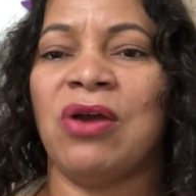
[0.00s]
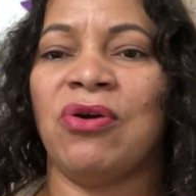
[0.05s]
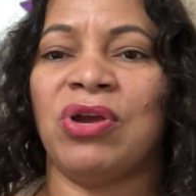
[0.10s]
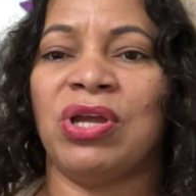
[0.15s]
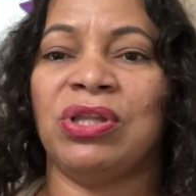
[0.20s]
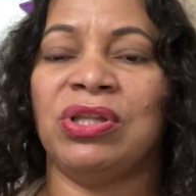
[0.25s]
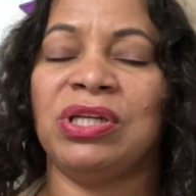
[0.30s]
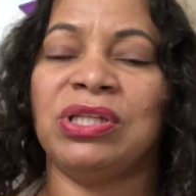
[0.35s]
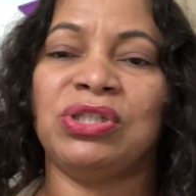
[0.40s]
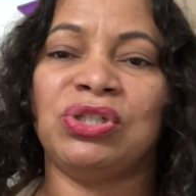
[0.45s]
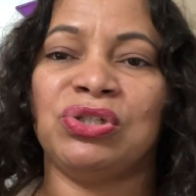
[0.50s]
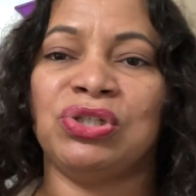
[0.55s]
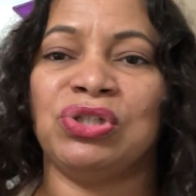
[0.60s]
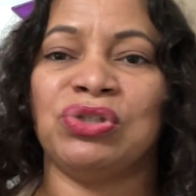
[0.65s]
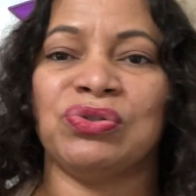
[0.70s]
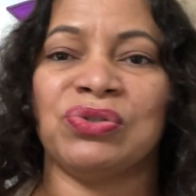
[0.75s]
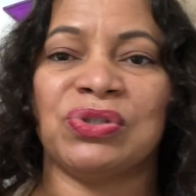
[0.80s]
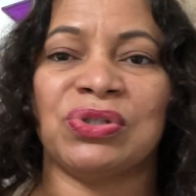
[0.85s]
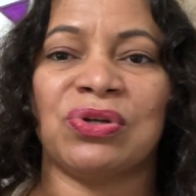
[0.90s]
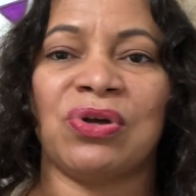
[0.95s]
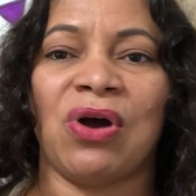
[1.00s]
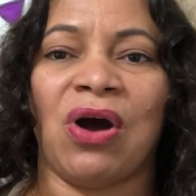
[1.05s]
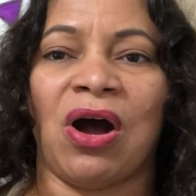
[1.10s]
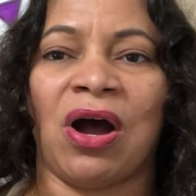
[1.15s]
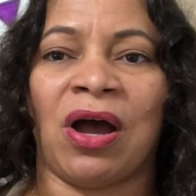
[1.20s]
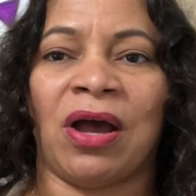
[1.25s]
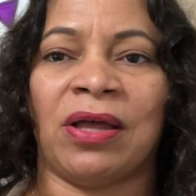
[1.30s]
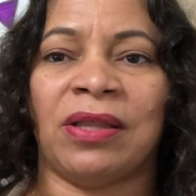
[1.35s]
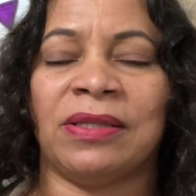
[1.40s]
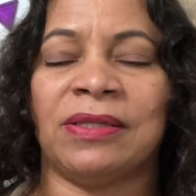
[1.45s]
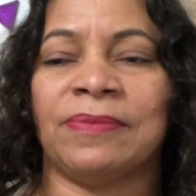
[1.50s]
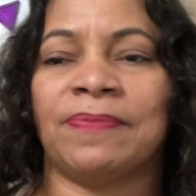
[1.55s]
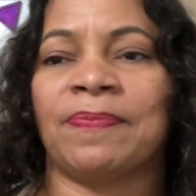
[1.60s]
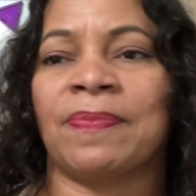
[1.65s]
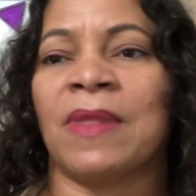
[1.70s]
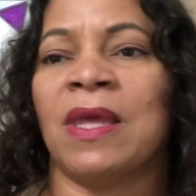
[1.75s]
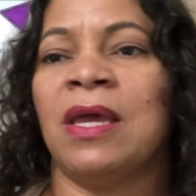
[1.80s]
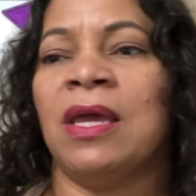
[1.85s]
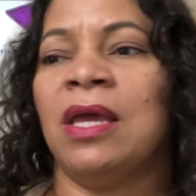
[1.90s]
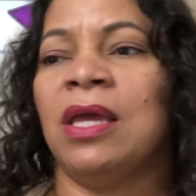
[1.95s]
We need to choose God.
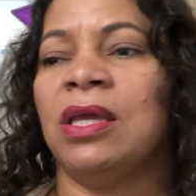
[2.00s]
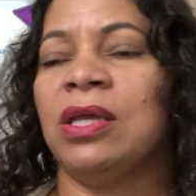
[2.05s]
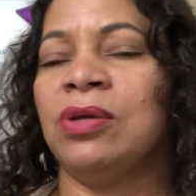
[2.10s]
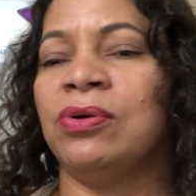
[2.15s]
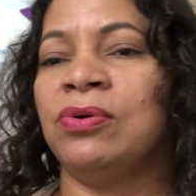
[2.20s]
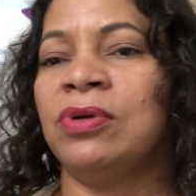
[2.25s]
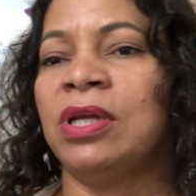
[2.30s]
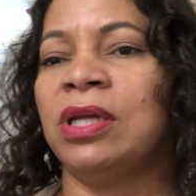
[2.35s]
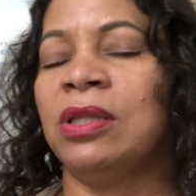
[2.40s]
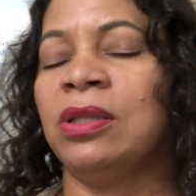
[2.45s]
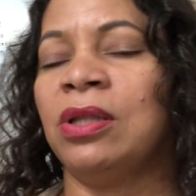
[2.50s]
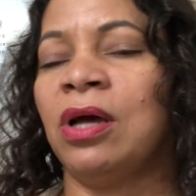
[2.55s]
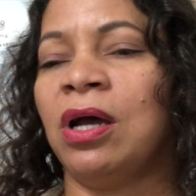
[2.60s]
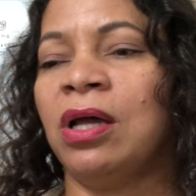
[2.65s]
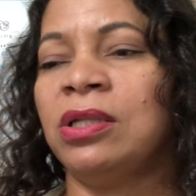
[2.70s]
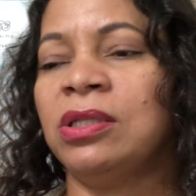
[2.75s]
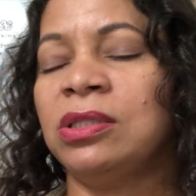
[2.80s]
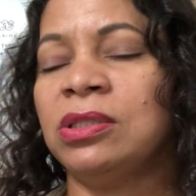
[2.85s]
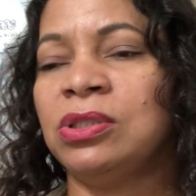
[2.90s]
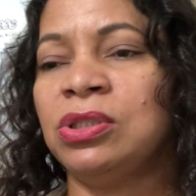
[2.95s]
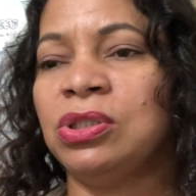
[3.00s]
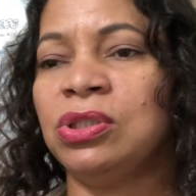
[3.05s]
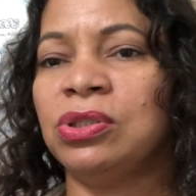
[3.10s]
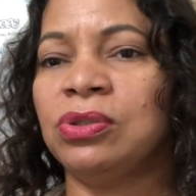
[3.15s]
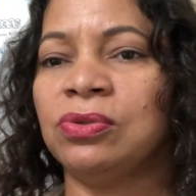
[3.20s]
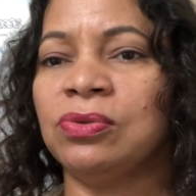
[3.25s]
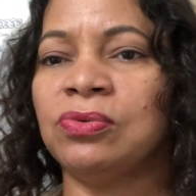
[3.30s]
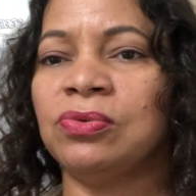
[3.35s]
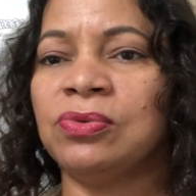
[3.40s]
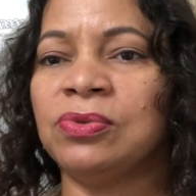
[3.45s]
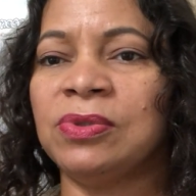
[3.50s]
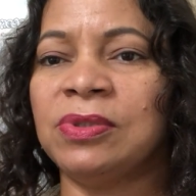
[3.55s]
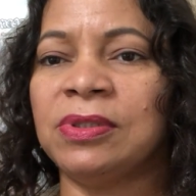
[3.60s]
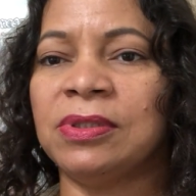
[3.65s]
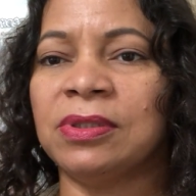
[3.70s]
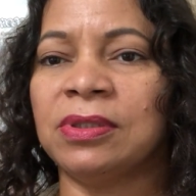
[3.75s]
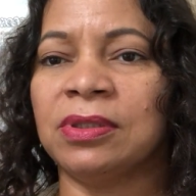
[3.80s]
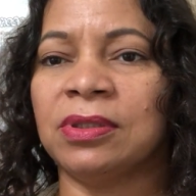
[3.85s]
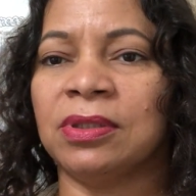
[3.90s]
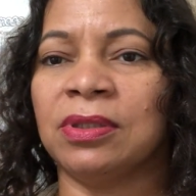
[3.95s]
You cannot choose
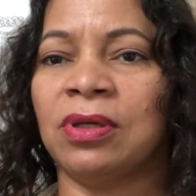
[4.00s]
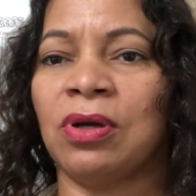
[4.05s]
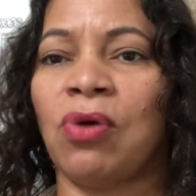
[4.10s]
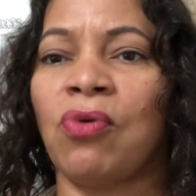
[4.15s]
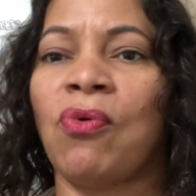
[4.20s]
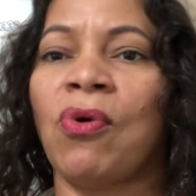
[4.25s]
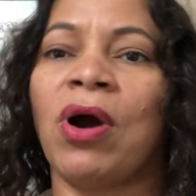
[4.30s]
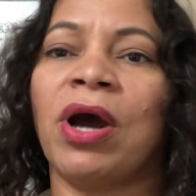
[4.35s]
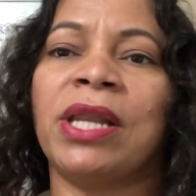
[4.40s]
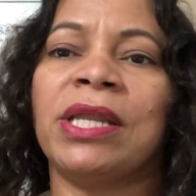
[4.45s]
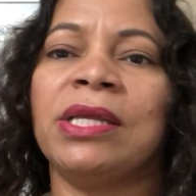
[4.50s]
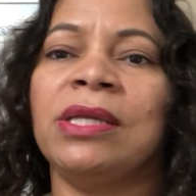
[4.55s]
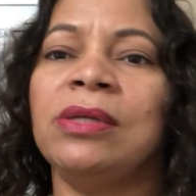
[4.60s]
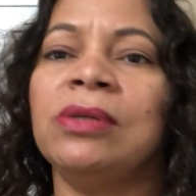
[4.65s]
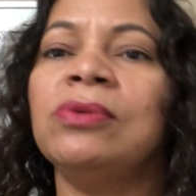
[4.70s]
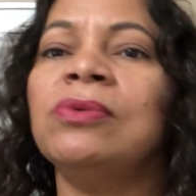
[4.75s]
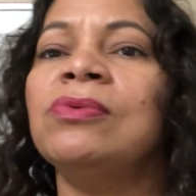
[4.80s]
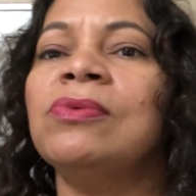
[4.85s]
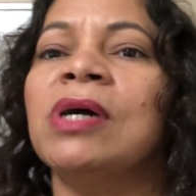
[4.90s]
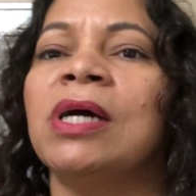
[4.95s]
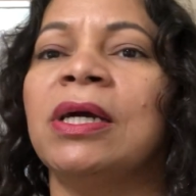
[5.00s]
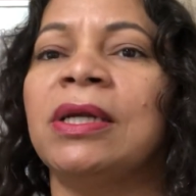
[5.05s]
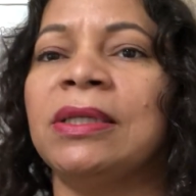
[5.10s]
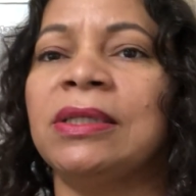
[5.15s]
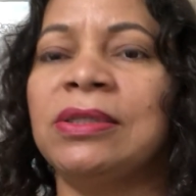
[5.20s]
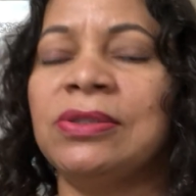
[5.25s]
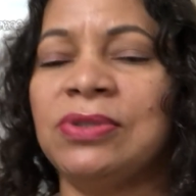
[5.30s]
what you want.